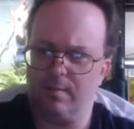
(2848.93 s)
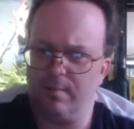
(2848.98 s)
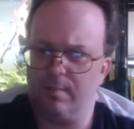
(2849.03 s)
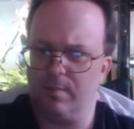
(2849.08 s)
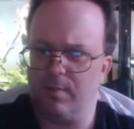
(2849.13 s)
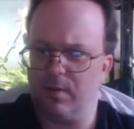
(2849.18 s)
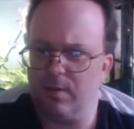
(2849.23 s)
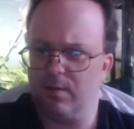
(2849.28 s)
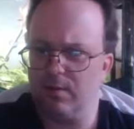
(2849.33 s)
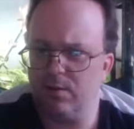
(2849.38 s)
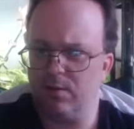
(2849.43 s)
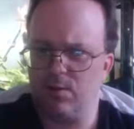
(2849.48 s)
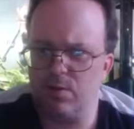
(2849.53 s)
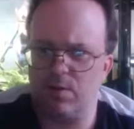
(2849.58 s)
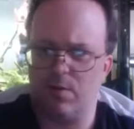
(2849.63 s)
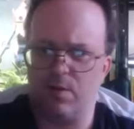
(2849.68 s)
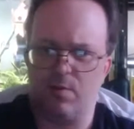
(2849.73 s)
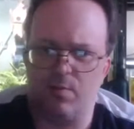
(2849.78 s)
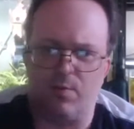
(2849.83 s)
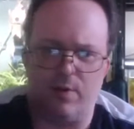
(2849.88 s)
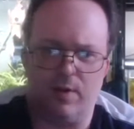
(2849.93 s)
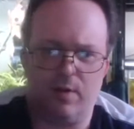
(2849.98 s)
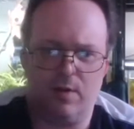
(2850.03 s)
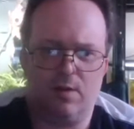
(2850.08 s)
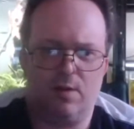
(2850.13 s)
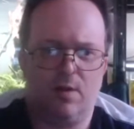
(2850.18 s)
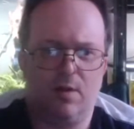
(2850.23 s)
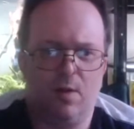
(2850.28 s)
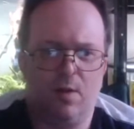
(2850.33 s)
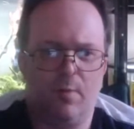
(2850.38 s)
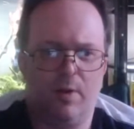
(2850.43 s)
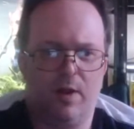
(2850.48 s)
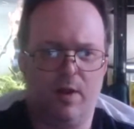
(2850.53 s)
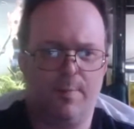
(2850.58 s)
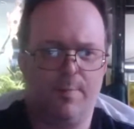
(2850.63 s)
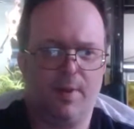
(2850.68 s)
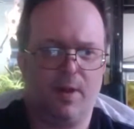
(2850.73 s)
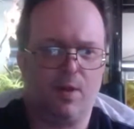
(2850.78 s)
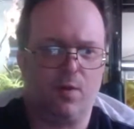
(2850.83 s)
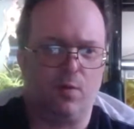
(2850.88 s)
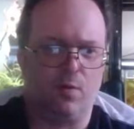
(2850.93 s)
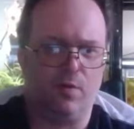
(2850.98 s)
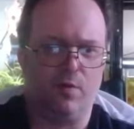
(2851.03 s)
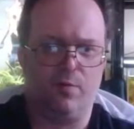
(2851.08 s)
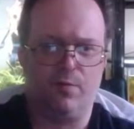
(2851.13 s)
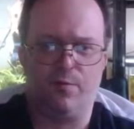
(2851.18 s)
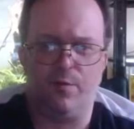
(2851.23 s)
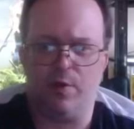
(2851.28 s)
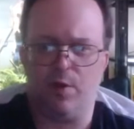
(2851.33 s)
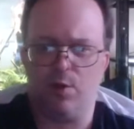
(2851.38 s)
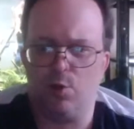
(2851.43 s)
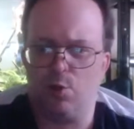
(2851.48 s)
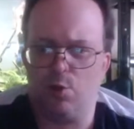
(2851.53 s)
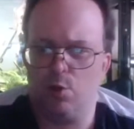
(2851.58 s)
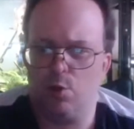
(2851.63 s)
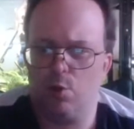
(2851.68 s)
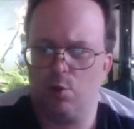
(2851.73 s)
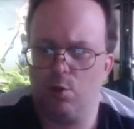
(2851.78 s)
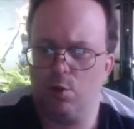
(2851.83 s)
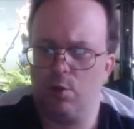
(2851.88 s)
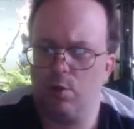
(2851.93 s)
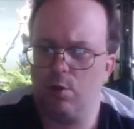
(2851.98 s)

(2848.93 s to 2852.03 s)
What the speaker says: But let's see if we get back on the fish.